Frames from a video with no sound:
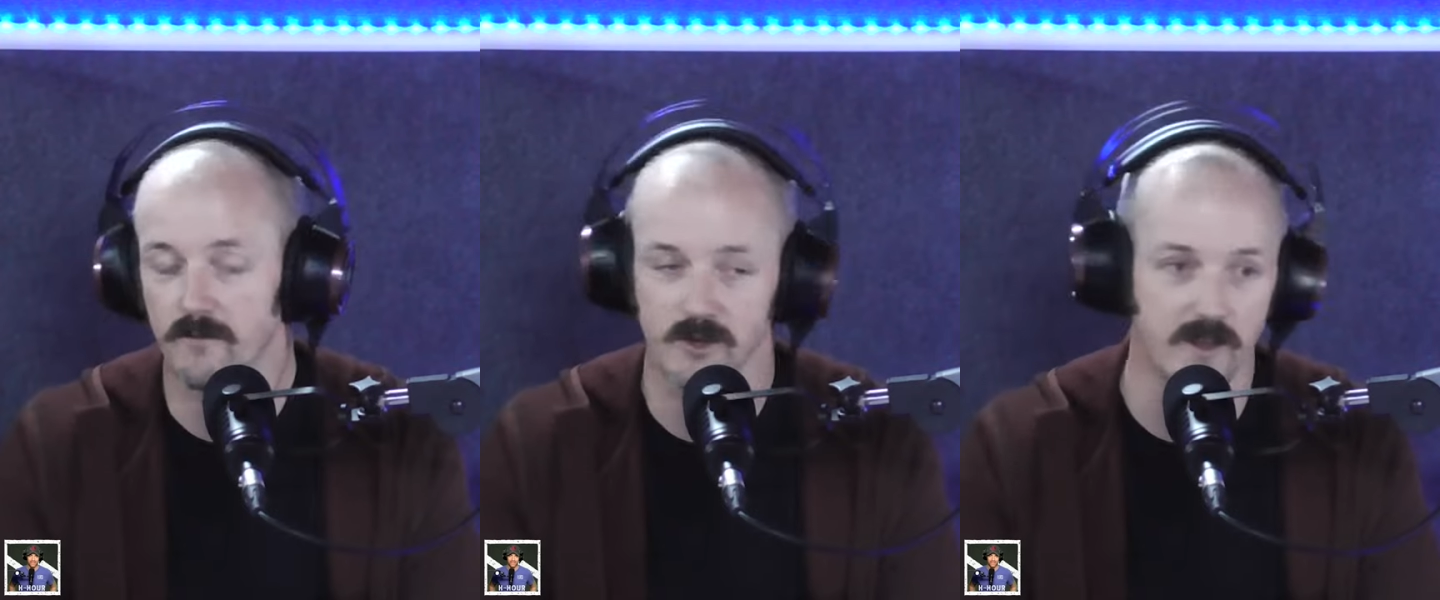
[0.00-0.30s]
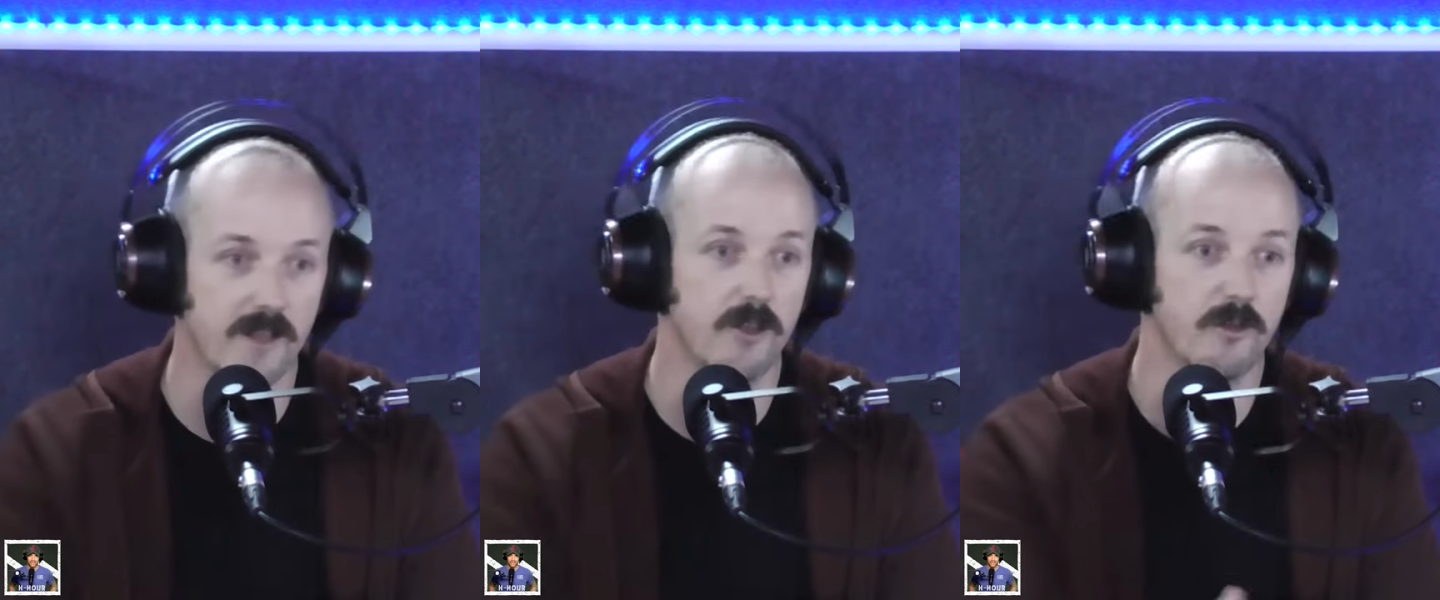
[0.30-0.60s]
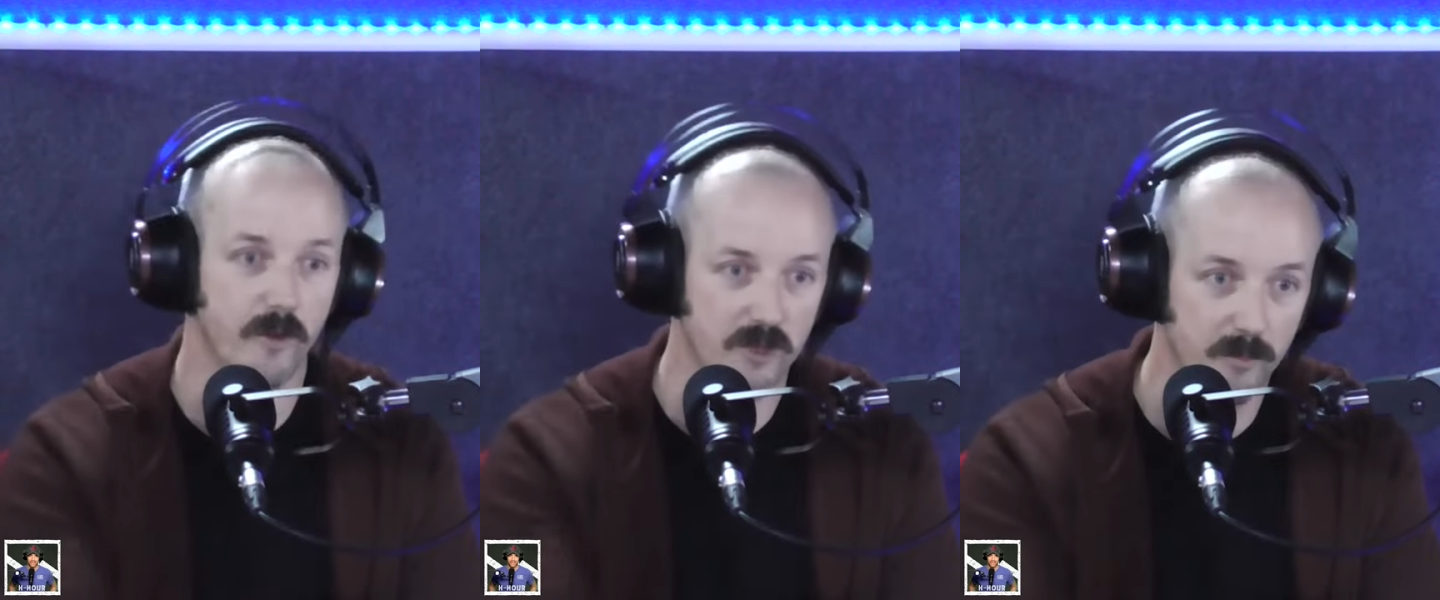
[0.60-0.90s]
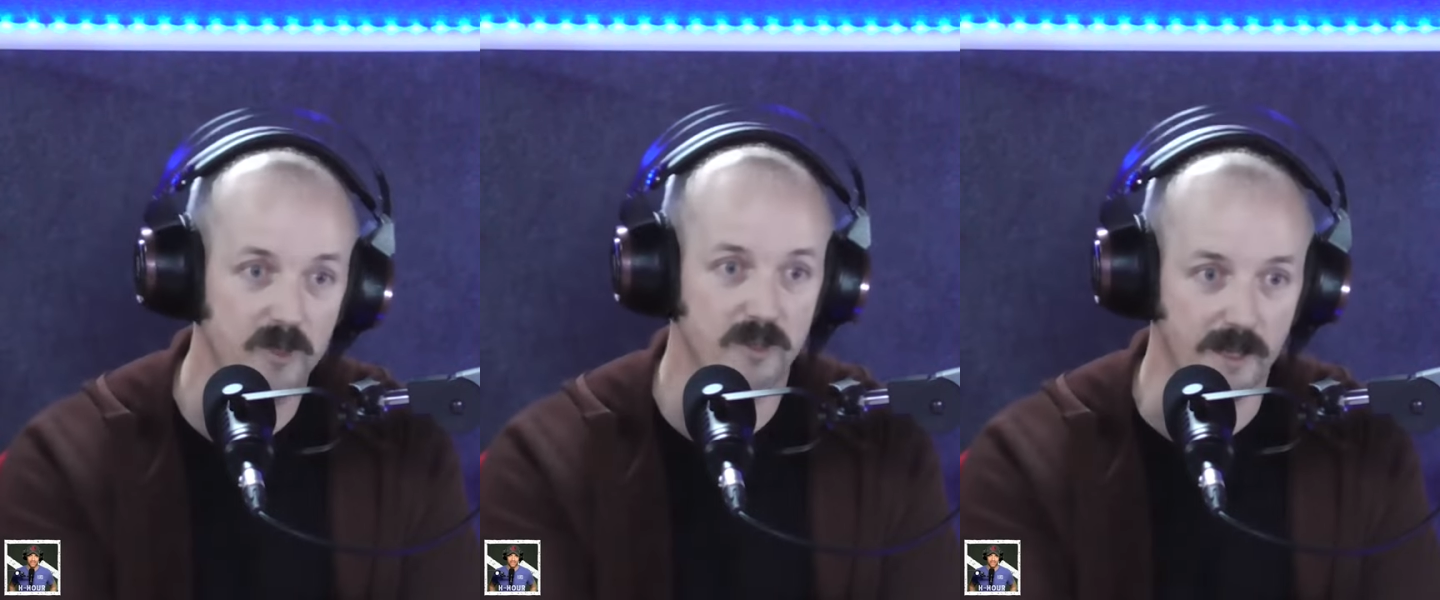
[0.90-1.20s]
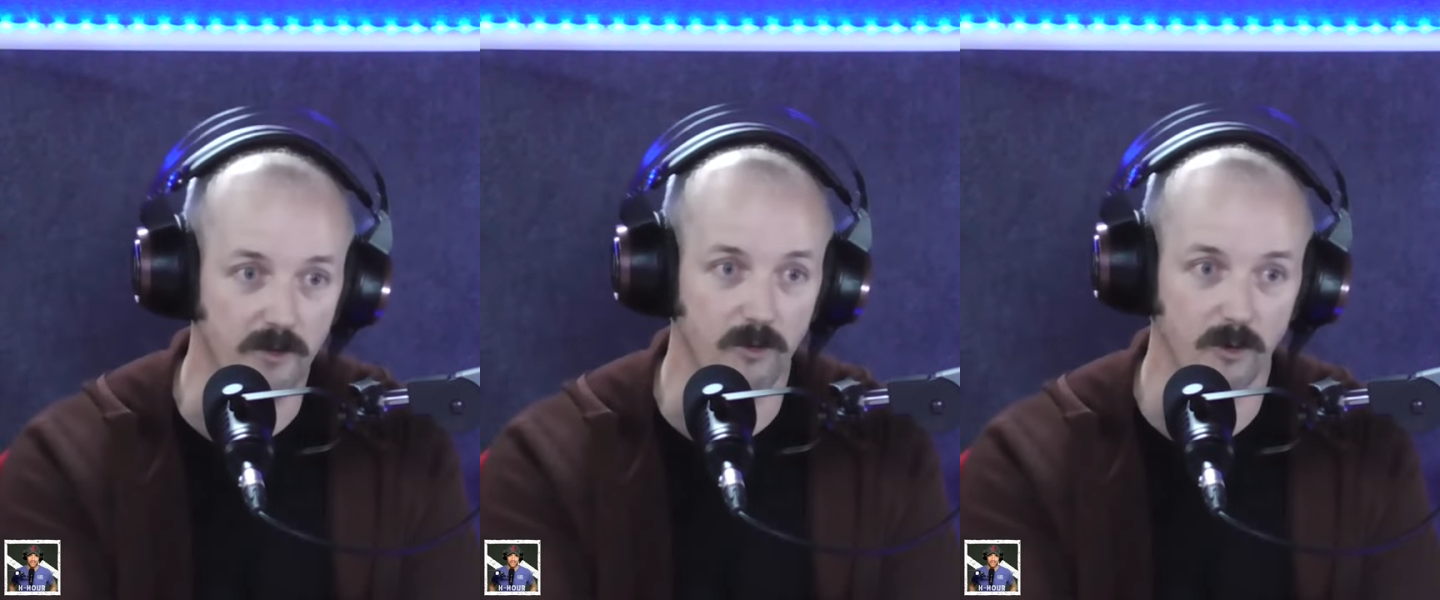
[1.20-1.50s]
So then universal basic
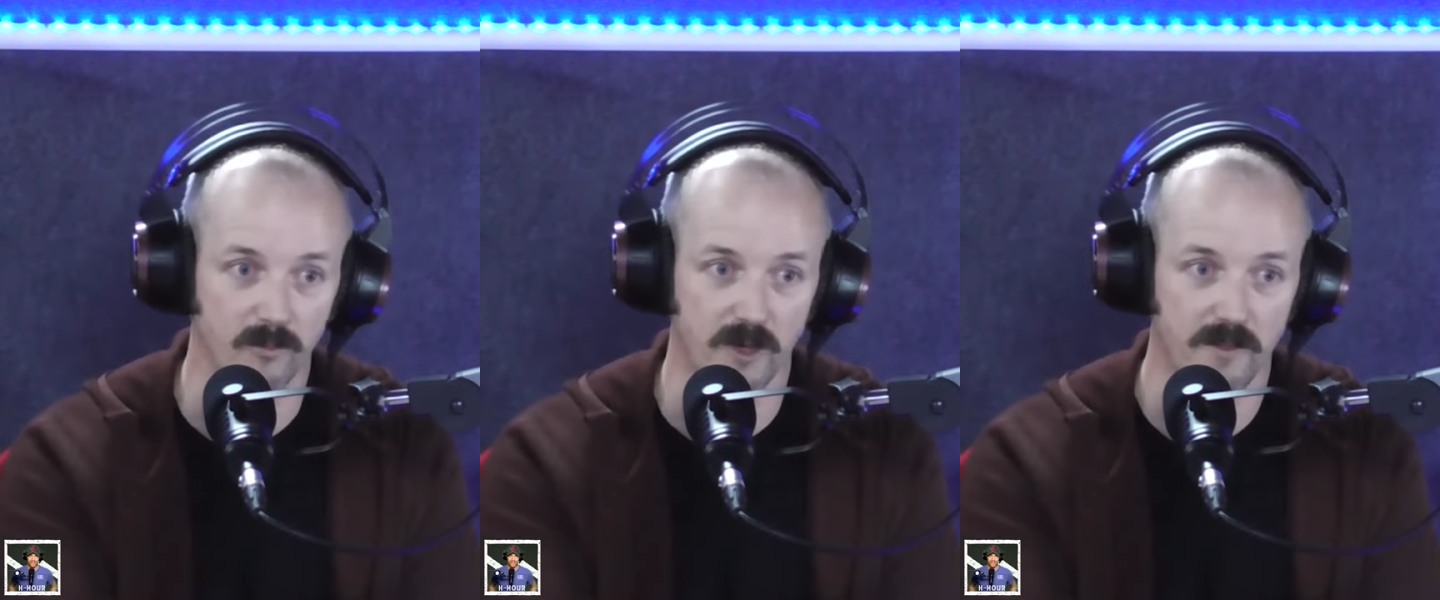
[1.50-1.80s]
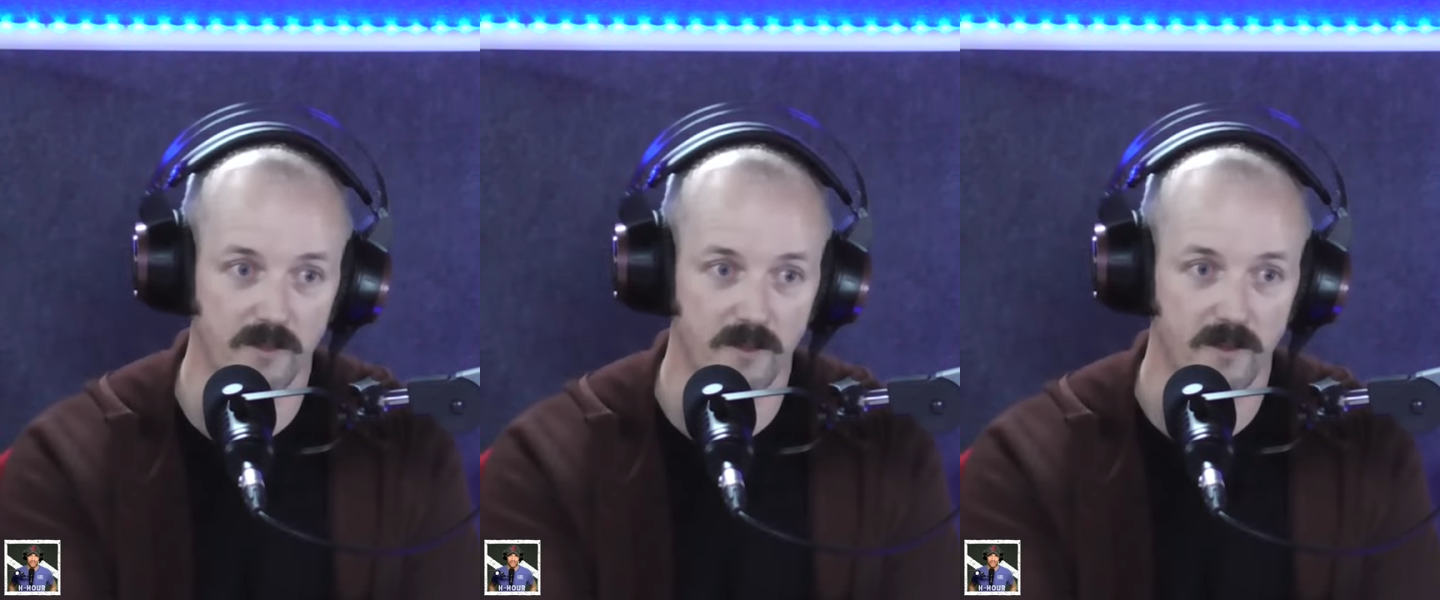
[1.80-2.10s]
income comes in.